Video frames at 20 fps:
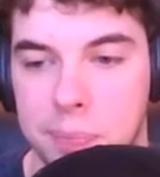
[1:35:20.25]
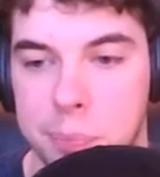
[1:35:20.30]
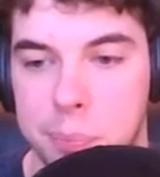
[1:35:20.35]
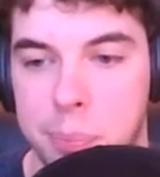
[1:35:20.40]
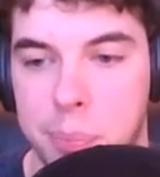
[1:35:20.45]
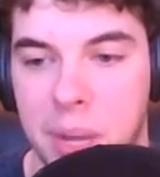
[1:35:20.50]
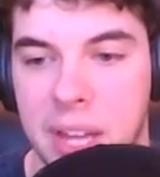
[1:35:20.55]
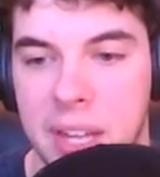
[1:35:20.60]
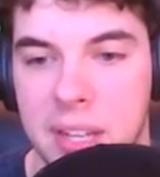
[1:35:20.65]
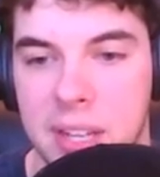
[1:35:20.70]

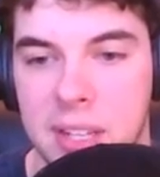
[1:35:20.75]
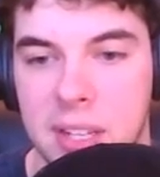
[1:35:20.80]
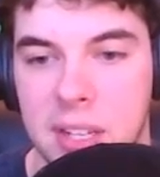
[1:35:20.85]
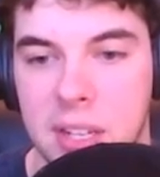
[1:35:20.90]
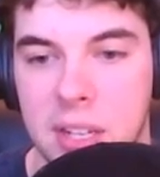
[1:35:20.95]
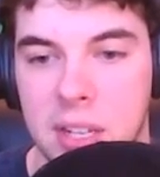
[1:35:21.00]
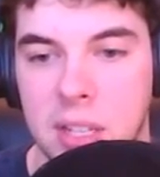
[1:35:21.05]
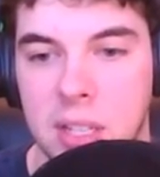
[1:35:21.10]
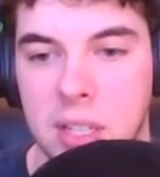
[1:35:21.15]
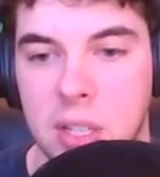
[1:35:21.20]
But,
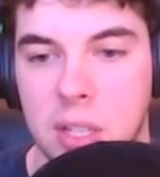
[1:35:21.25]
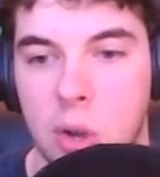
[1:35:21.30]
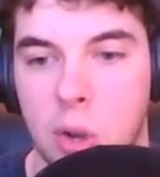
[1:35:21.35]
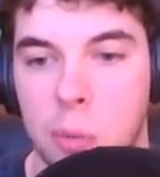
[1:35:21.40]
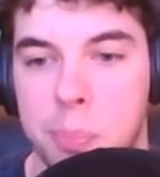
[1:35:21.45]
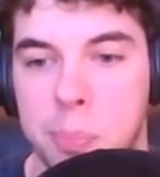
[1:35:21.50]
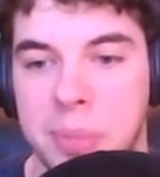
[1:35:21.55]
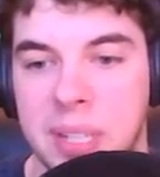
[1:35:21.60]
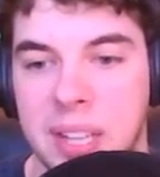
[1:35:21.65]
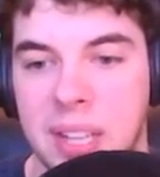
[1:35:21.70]
you know,
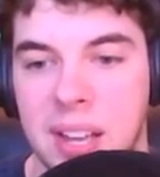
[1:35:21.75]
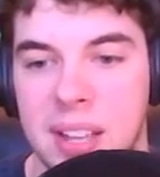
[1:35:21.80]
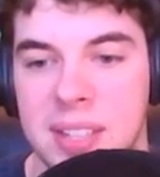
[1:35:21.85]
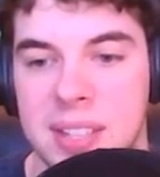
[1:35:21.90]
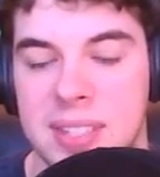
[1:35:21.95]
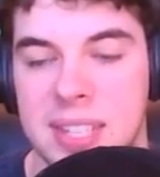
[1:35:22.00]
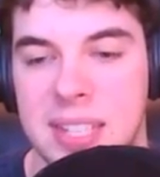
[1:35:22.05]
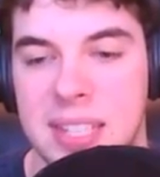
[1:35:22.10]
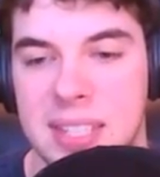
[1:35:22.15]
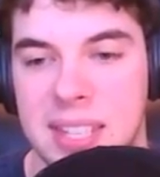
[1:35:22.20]

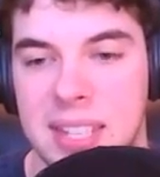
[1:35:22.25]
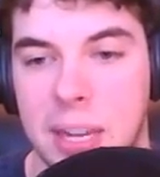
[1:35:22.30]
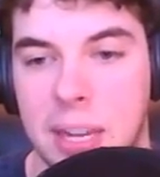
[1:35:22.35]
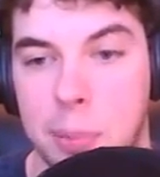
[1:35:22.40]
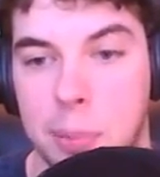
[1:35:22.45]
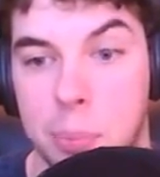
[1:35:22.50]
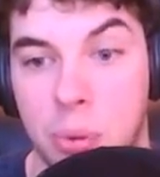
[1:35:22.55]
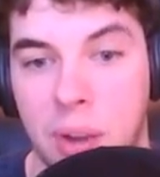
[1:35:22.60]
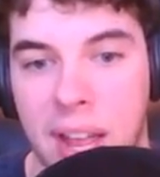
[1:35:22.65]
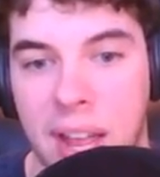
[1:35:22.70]
because it's
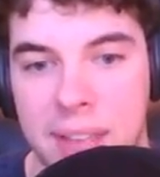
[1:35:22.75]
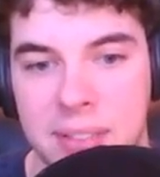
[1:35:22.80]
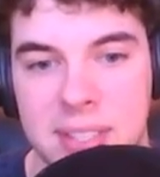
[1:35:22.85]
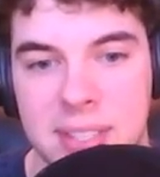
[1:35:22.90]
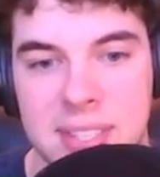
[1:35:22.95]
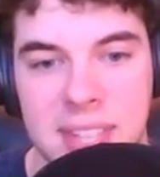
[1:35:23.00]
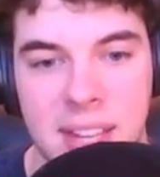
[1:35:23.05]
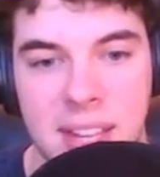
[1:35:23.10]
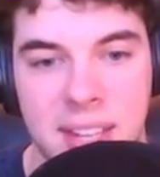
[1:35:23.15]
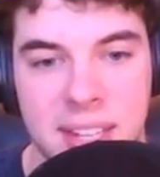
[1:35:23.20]
like private
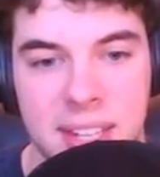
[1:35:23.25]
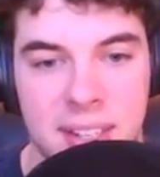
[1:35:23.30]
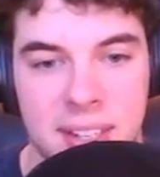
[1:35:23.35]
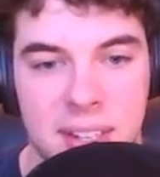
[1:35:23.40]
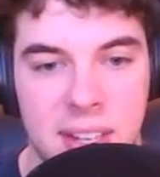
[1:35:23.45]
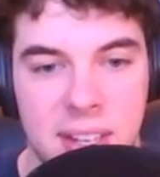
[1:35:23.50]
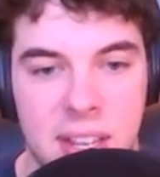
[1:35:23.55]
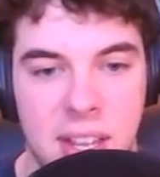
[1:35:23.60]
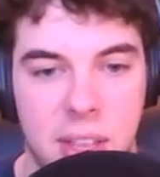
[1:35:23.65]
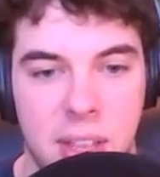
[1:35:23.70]
selling,
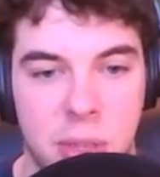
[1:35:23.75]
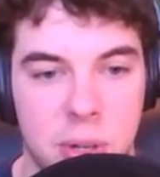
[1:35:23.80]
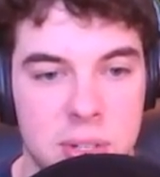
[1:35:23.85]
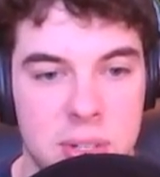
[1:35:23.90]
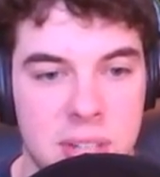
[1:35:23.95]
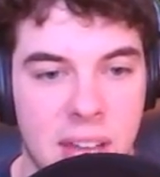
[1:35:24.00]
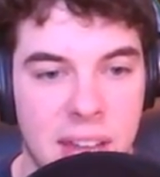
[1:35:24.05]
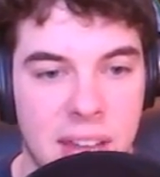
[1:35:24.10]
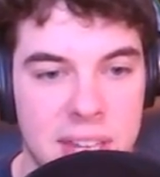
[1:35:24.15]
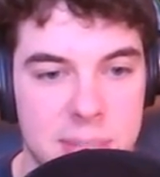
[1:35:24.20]
there's
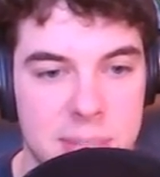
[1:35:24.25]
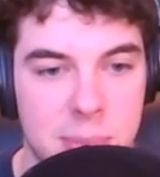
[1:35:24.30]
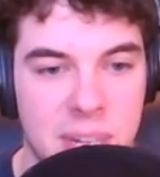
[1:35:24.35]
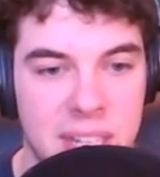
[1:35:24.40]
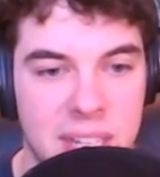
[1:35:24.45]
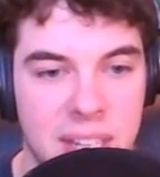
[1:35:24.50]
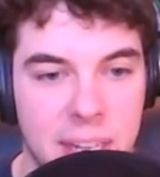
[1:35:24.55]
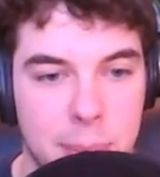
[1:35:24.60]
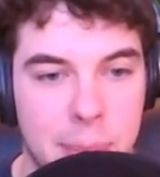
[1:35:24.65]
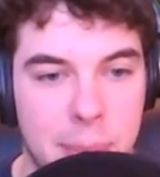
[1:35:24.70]
not as many
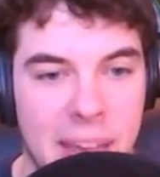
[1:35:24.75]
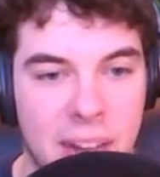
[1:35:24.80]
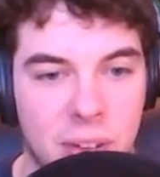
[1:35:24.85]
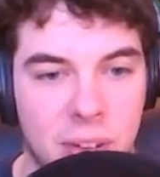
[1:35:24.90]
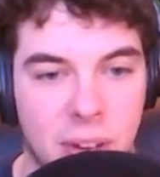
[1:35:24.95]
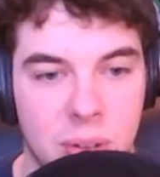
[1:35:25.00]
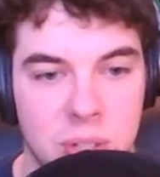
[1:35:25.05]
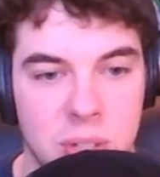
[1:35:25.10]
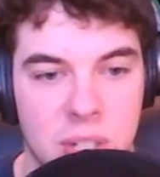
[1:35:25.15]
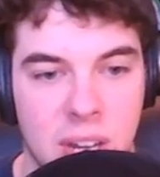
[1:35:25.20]
like
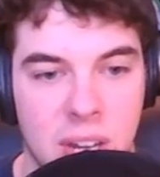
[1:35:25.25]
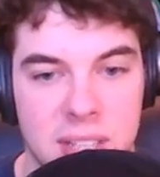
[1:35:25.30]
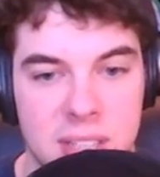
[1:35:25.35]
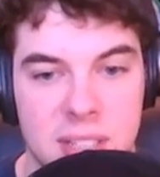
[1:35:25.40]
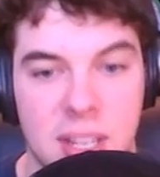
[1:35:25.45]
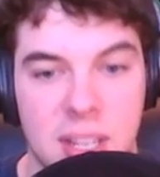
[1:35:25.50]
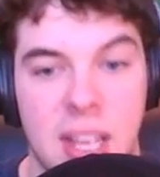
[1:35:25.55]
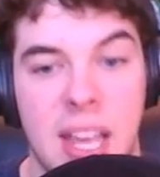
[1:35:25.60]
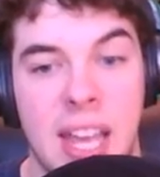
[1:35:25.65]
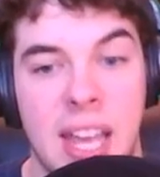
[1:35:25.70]
background
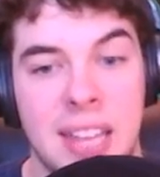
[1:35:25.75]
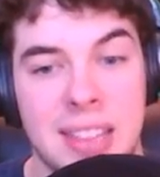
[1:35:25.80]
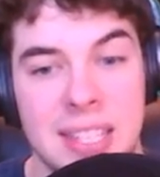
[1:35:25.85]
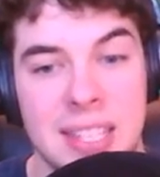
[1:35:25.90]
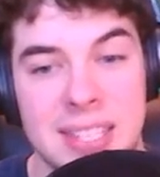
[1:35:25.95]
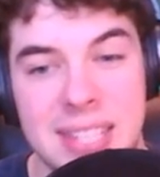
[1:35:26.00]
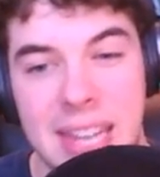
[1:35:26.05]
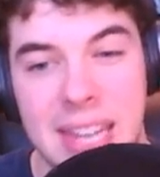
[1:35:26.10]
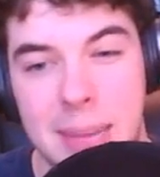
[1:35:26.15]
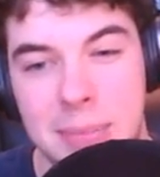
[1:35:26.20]
checks. At the
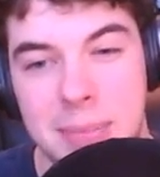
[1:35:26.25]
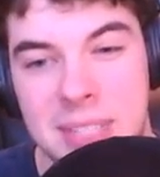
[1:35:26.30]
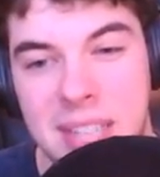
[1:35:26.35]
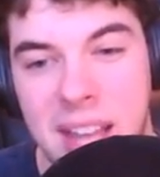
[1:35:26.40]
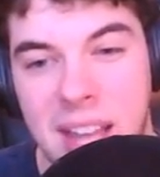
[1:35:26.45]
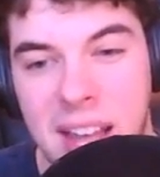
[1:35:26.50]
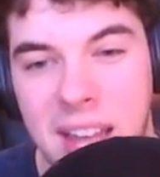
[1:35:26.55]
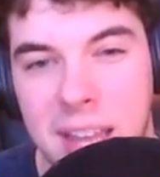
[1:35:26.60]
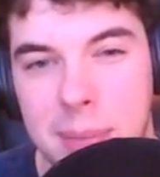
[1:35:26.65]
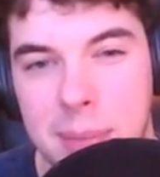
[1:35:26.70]
same
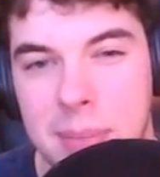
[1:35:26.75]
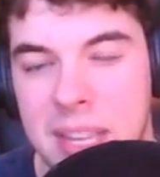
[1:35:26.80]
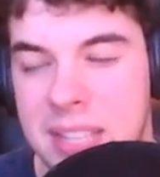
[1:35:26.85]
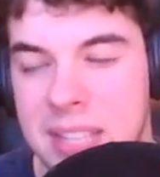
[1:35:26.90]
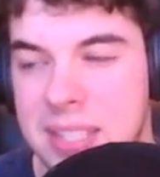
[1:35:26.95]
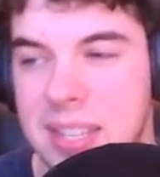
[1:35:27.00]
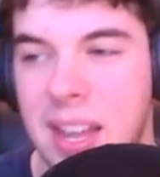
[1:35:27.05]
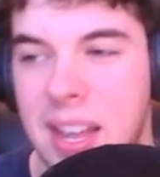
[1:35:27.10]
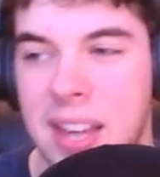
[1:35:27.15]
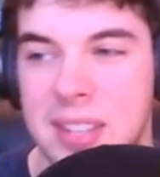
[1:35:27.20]
time,
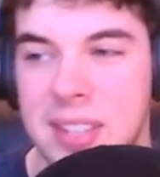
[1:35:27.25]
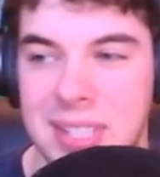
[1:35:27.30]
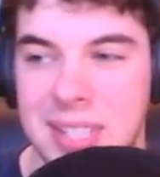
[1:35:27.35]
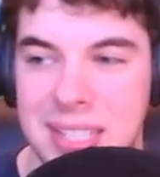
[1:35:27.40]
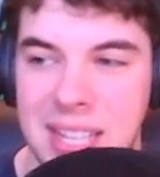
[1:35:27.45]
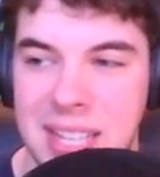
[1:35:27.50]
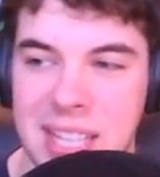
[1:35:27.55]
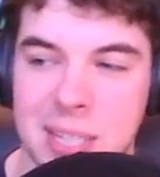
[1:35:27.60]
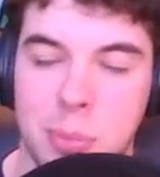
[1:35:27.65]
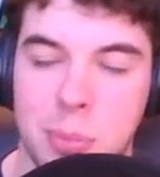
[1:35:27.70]
it's not as
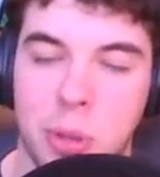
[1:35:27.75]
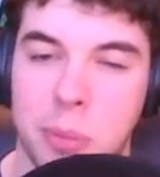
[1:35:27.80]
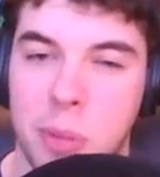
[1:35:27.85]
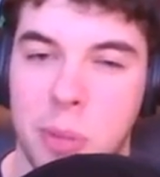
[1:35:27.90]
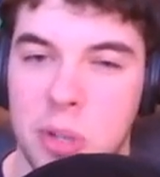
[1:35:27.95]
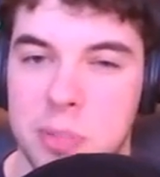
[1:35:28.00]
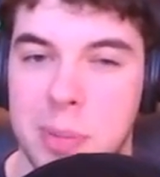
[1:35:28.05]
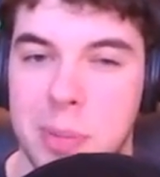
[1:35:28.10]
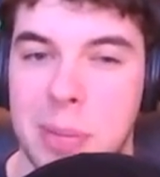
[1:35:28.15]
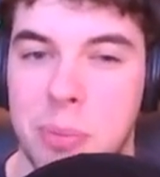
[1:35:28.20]
accessible to
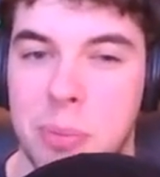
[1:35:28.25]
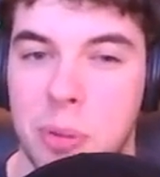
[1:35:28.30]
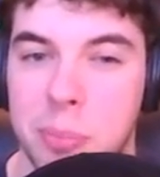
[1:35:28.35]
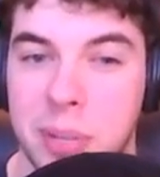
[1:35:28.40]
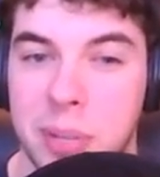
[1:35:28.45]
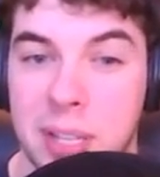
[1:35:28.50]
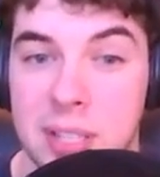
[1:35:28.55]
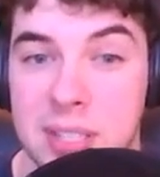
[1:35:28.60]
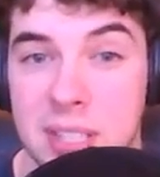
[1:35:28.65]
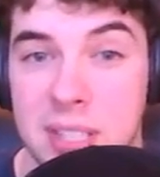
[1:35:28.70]
most people
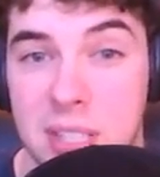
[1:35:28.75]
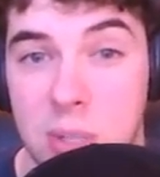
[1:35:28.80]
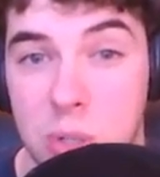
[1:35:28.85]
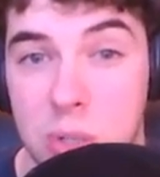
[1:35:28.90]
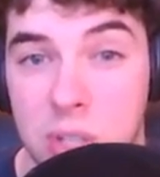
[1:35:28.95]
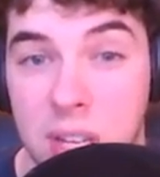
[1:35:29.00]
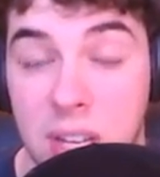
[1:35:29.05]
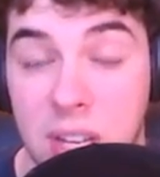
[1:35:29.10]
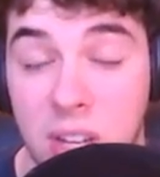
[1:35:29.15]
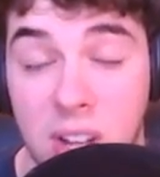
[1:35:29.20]
because
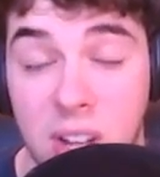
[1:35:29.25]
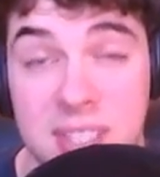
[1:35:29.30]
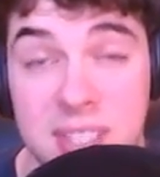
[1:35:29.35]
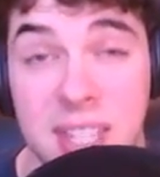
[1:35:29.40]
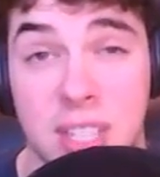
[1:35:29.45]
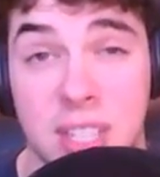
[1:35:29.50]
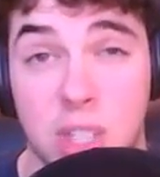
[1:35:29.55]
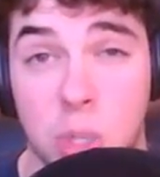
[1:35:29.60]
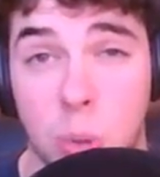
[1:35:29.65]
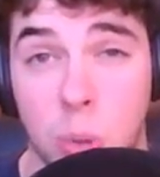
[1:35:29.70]
it costs
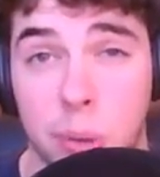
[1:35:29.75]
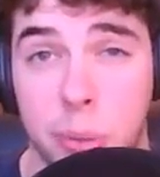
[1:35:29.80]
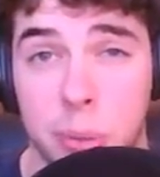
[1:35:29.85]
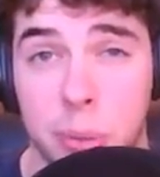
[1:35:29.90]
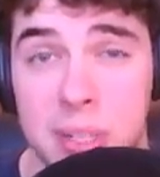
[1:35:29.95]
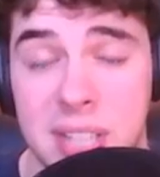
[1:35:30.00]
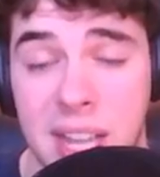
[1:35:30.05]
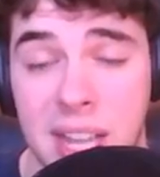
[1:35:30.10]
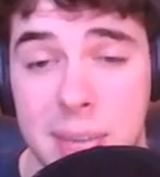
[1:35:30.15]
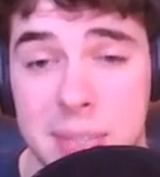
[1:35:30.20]
like 2 or 3
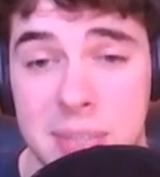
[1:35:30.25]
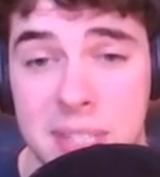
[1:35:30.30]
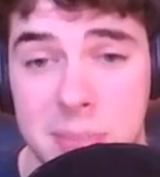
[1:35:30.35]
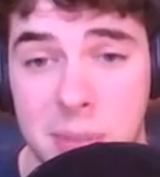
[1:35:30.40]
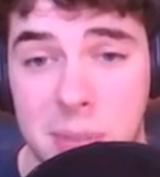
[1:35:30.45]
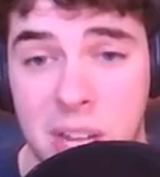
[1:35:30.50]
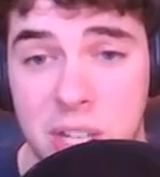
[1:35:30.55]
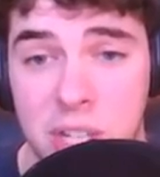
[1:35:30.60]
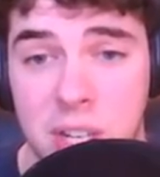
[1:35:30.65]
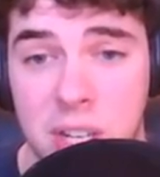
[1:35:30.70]
times as
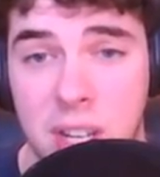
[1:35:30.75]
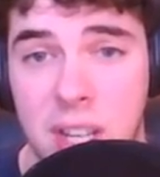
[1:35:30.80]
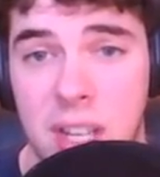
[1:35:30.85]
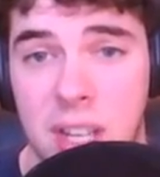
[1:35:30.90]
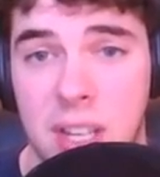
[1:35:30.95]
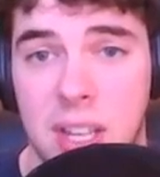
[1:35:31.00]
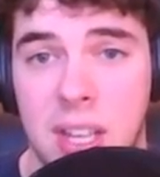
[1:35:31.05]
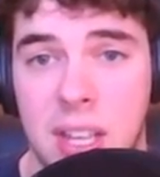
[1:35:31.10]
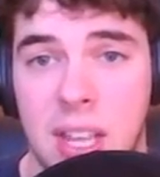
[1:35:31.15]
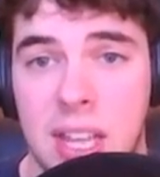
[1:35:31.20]
much
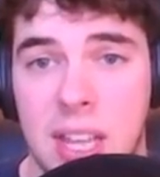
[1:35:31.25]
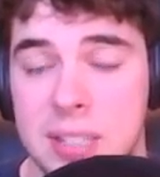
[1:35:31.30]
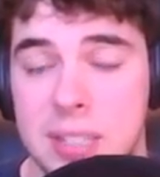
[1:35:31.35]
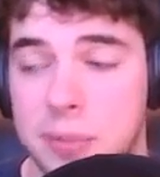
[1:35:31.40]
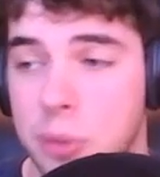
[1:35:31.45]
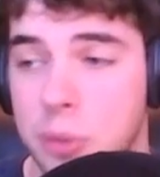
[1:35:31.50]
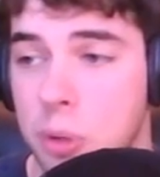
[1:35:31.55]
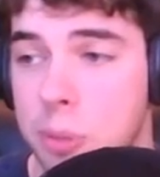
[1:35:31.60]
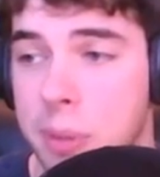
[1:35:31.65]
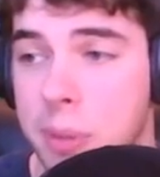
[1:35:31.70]
as
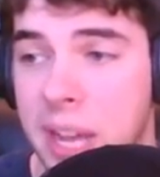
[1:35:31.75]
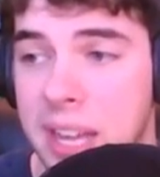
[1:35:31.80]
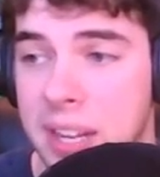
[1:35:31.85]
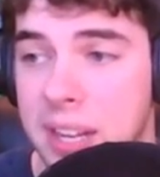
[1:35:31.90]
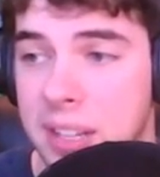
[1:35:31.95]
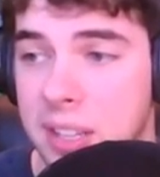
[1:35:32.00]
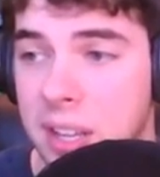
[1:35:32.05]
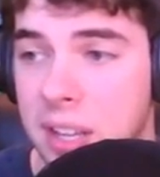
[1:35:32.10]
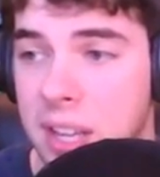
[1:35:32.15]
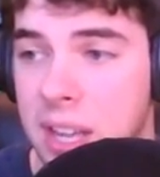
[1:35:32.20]
if you were to buy
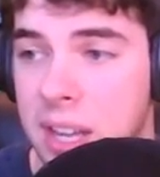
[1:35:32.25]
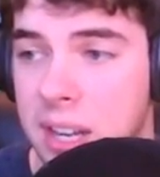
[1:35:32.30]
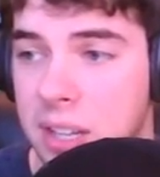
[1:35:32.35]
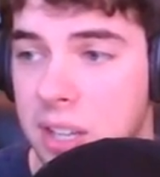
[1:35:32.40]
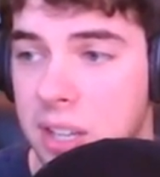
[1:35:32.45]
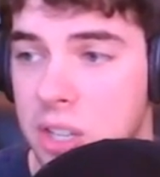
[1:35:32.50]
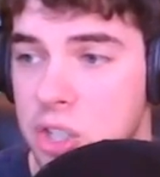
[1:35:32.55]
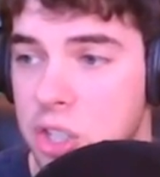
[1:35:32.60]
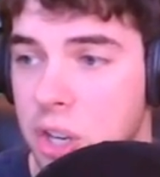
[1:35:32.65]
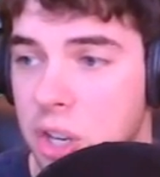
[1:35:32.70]
it at a
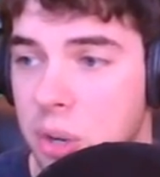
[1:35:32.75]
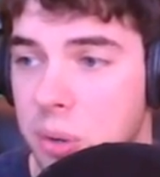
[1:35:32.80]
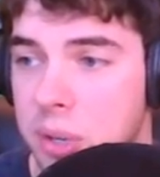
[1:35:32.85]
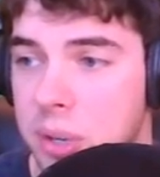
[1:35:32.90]
gun show.